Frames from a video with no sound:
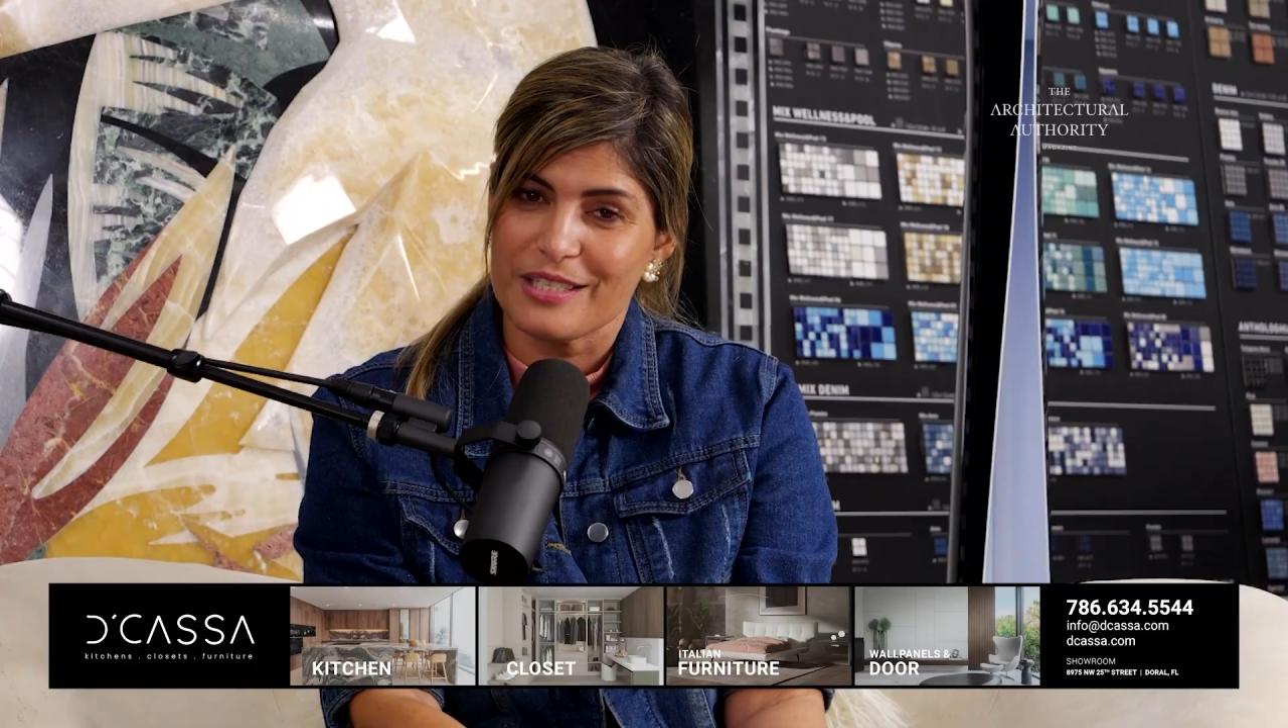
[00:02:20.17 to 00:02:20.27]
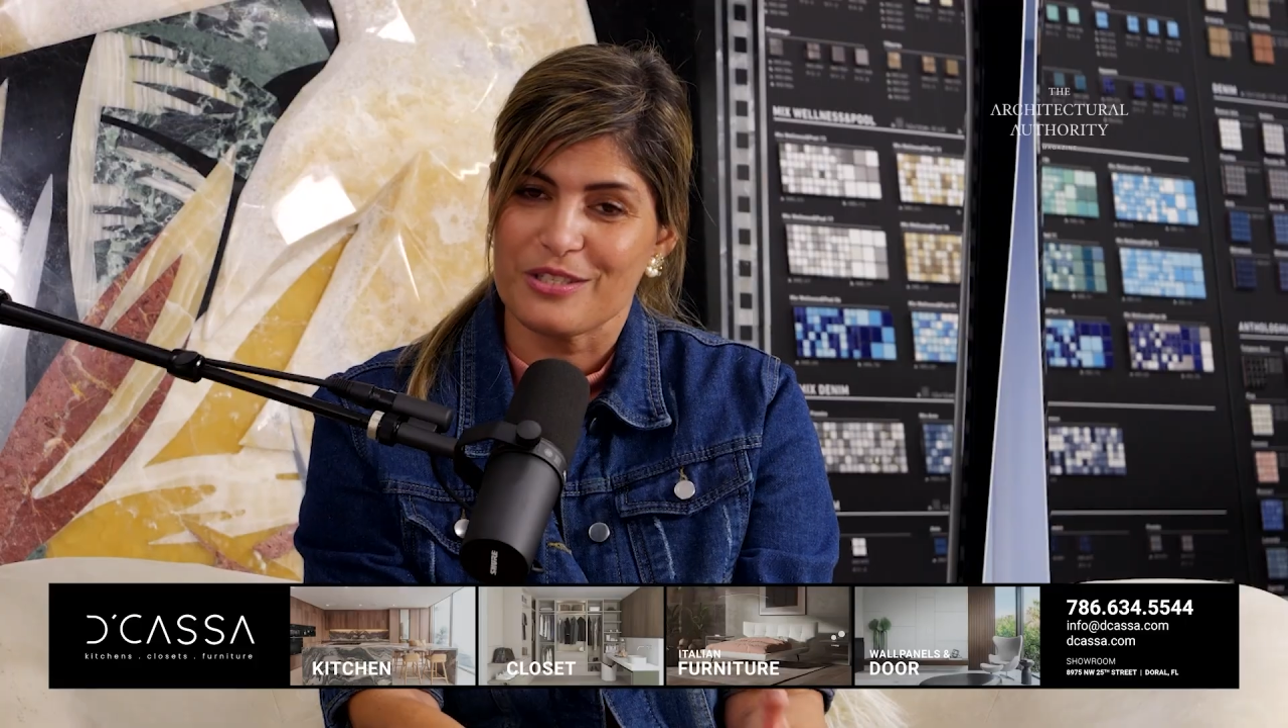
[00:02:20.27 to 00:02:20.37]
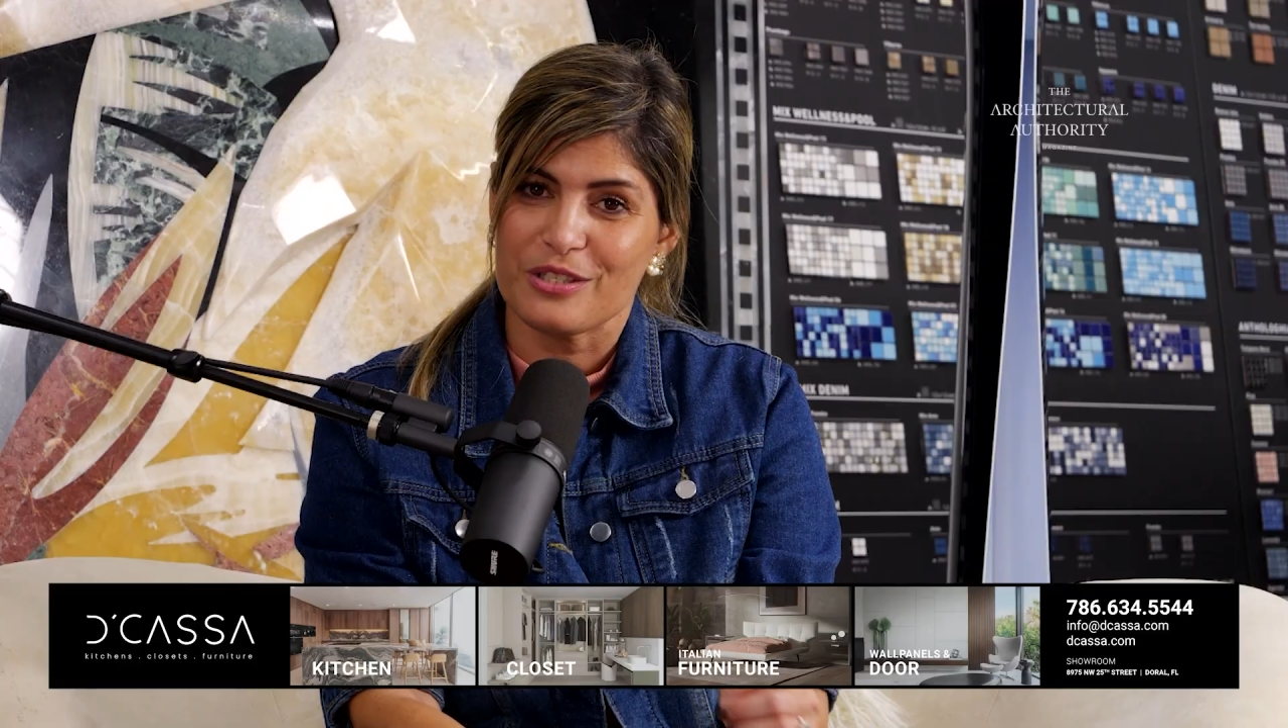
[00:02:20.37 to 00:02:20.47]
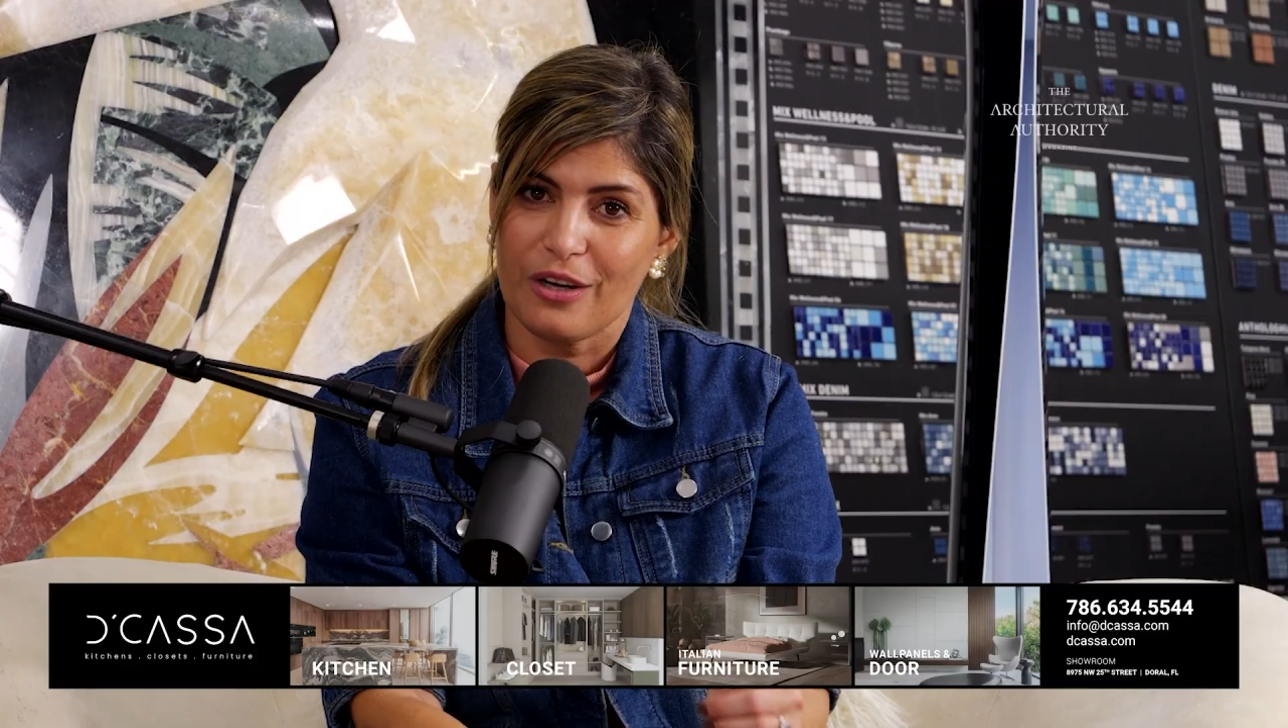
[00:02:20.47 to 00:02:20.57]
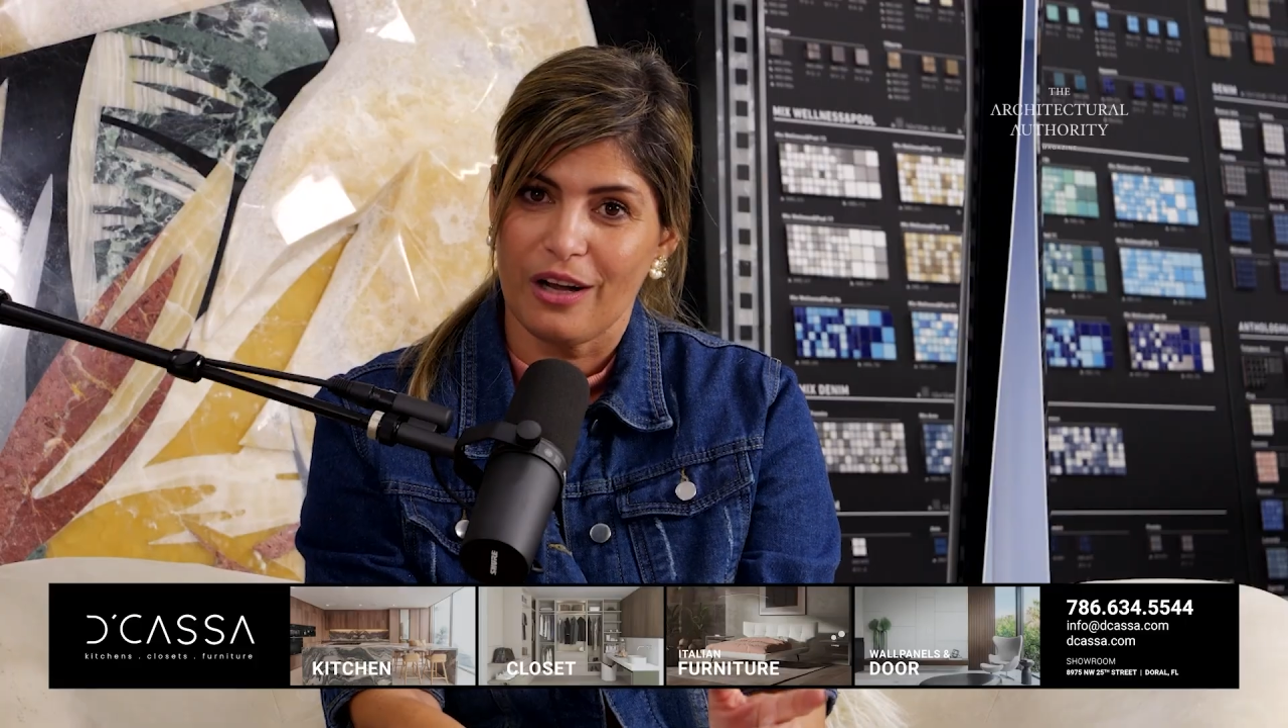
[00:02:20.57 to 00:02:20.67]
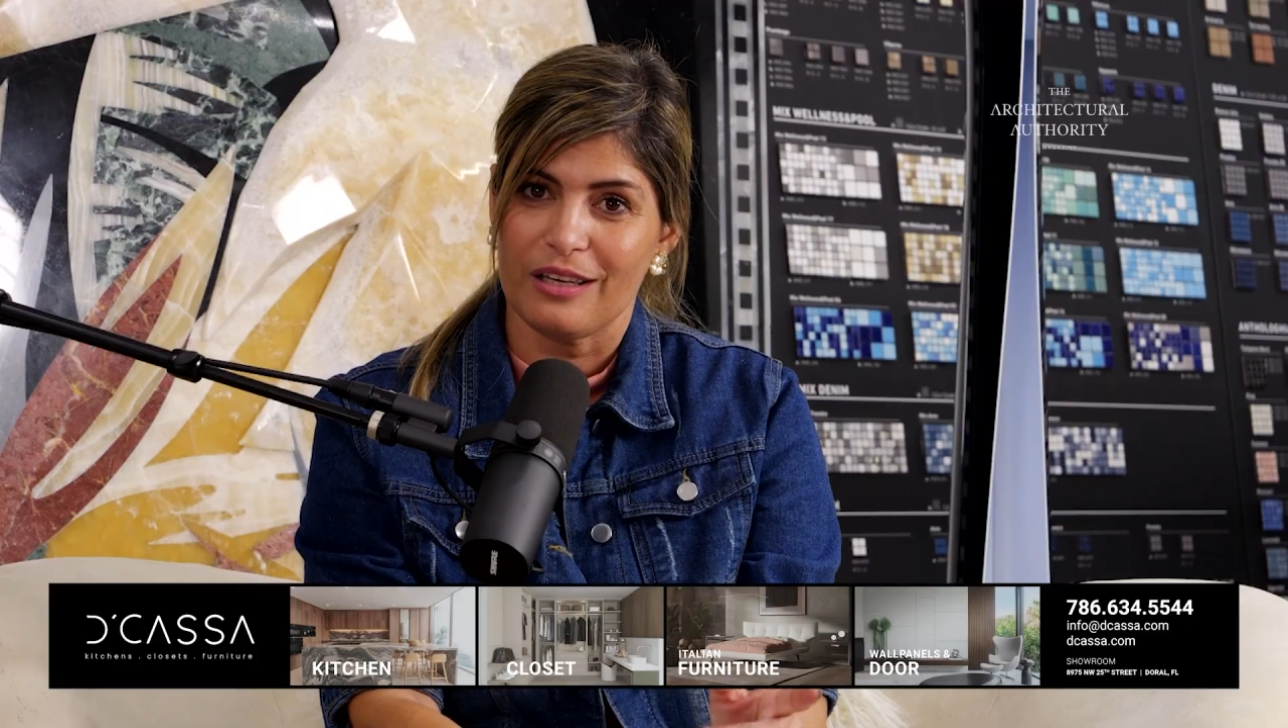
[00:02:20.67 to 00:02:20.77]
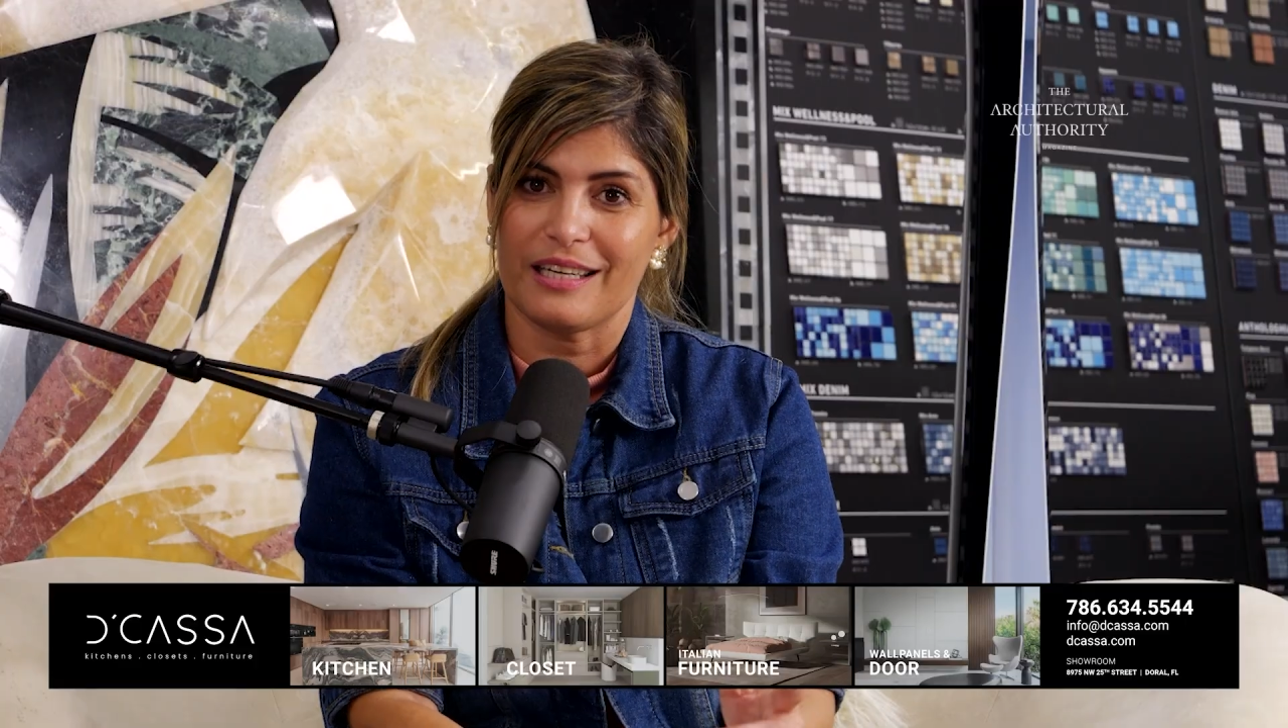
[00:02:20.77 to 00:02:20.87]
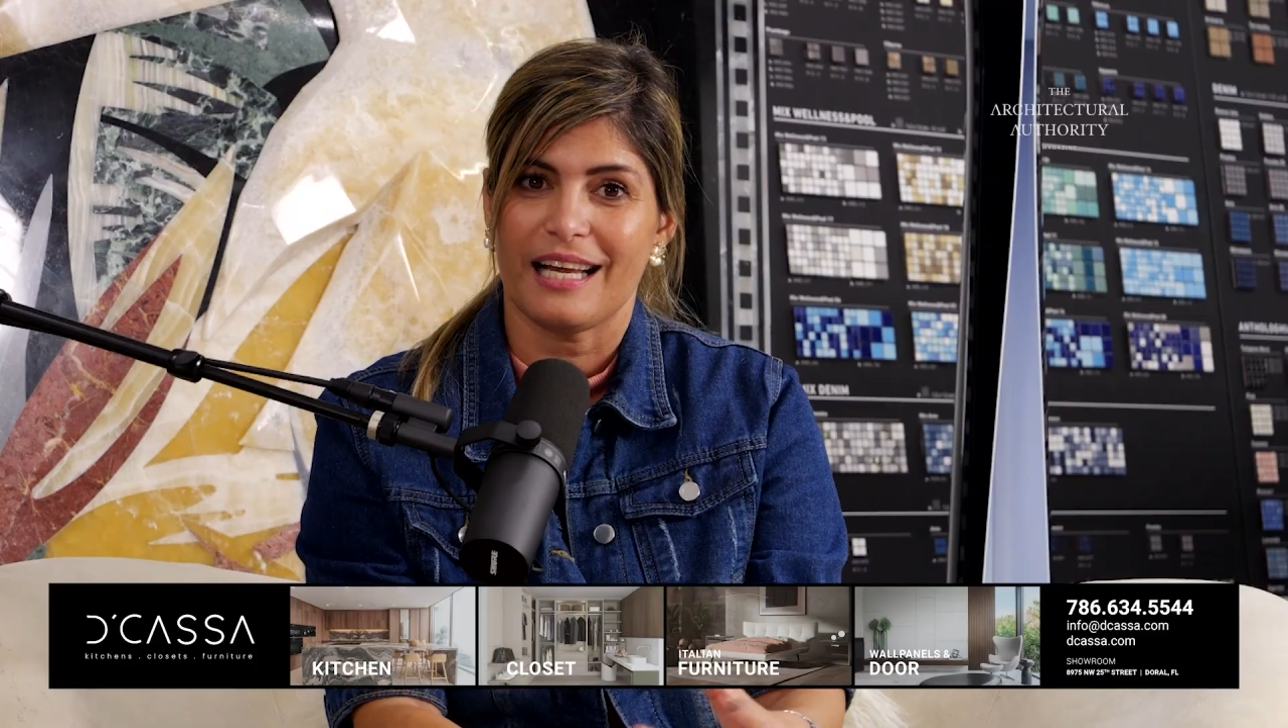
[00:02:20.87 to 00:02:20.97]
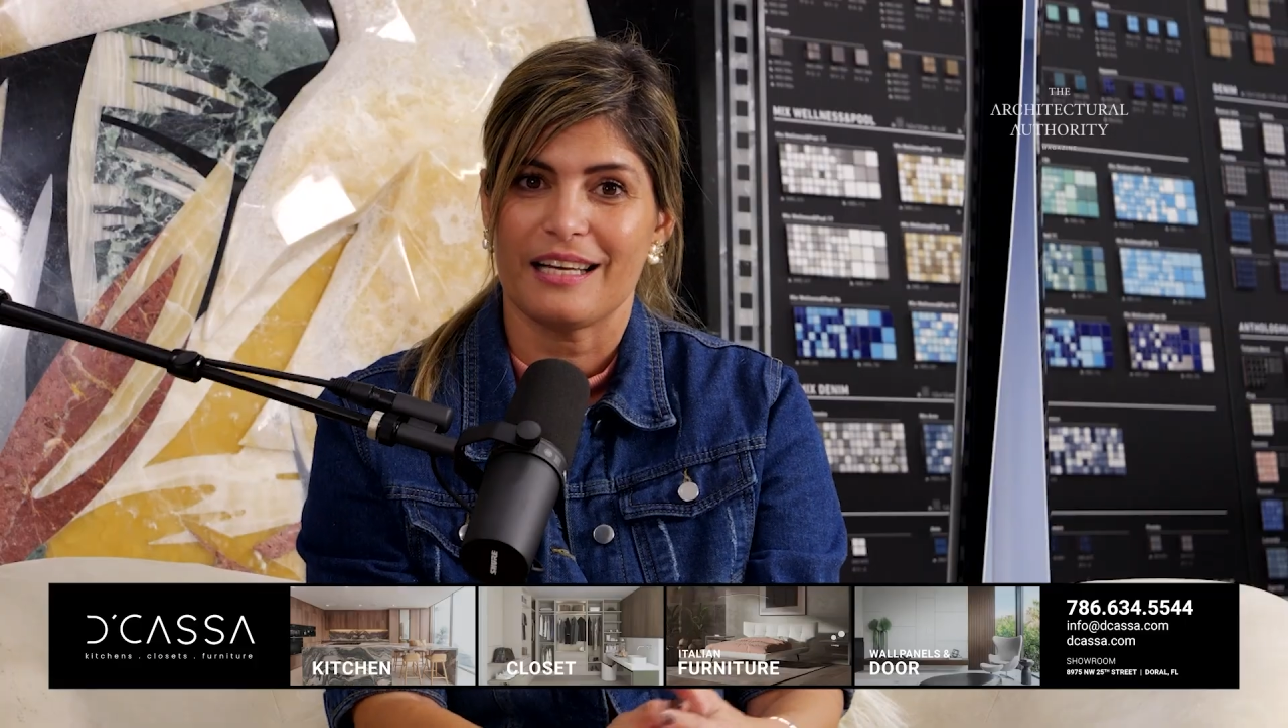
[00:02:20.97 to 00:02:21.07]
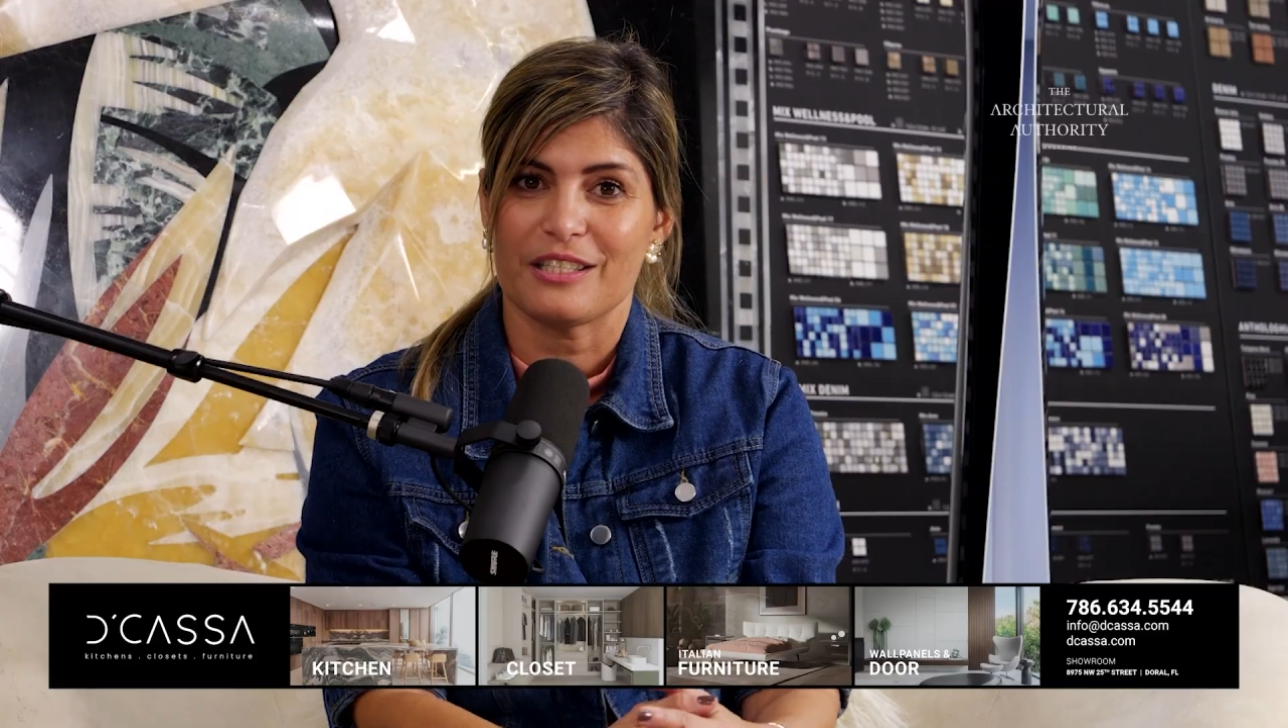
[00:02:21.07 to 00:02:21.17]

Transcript: scholar and